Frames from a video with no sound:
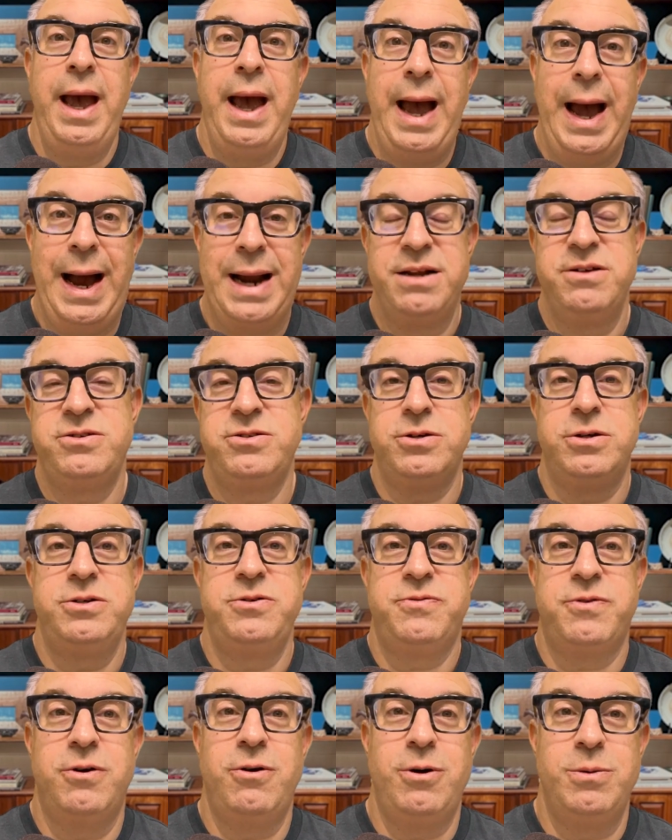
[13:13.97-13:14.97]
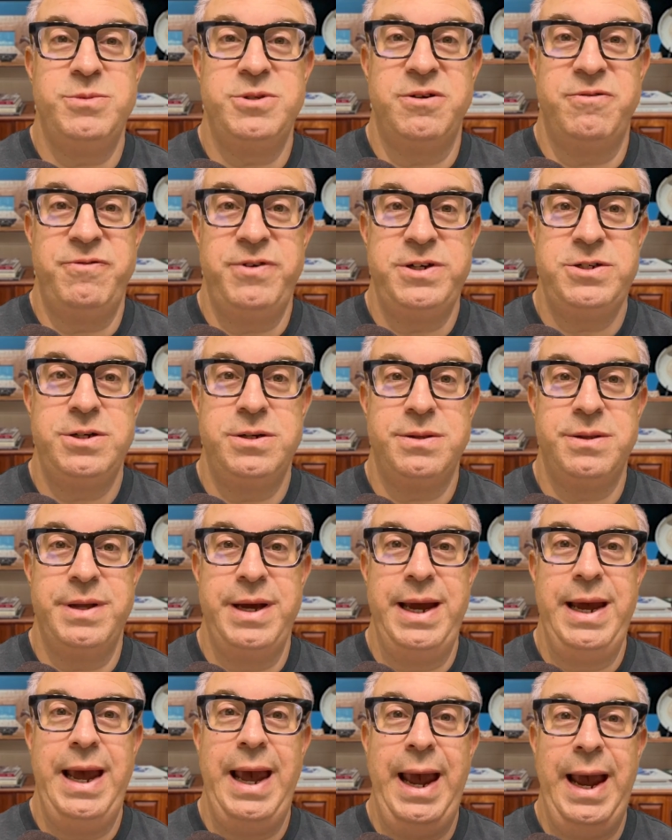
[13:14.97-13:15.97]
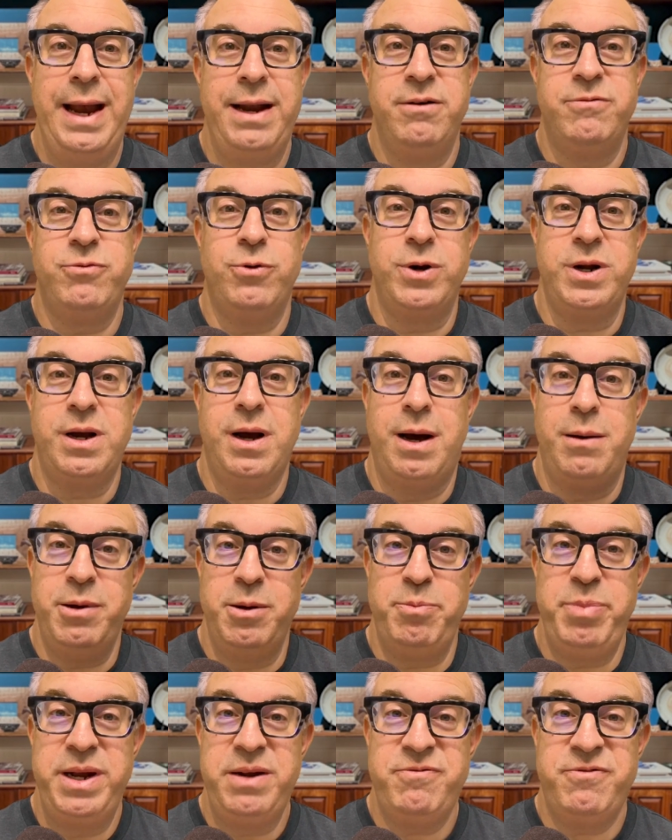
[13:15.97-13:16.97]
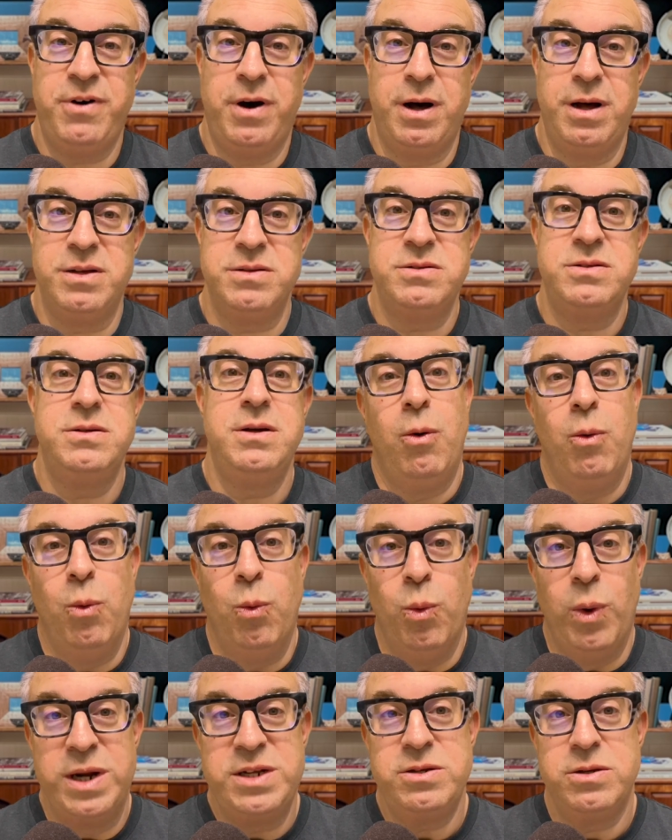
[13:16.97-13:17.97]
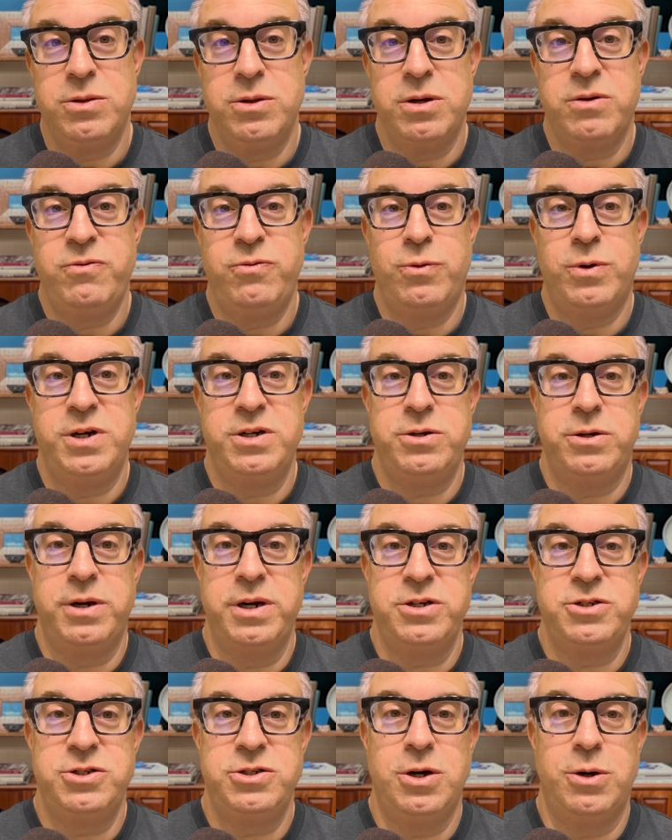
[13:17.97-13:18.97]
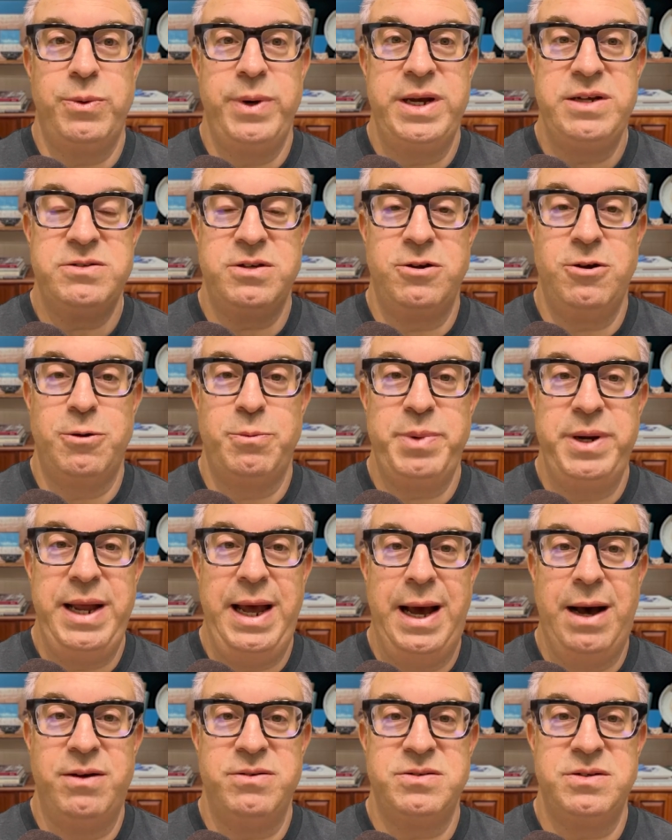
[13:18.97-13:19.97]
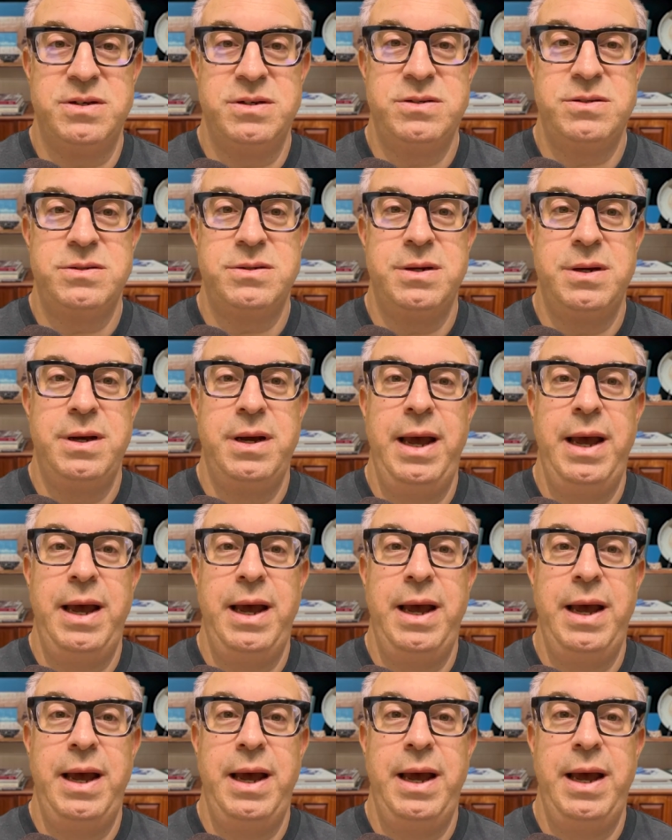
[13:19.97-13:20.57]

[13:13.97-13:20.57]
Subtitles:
how to search for homes efficiently and avoid common pitfalls, what to look for during showings and open houses,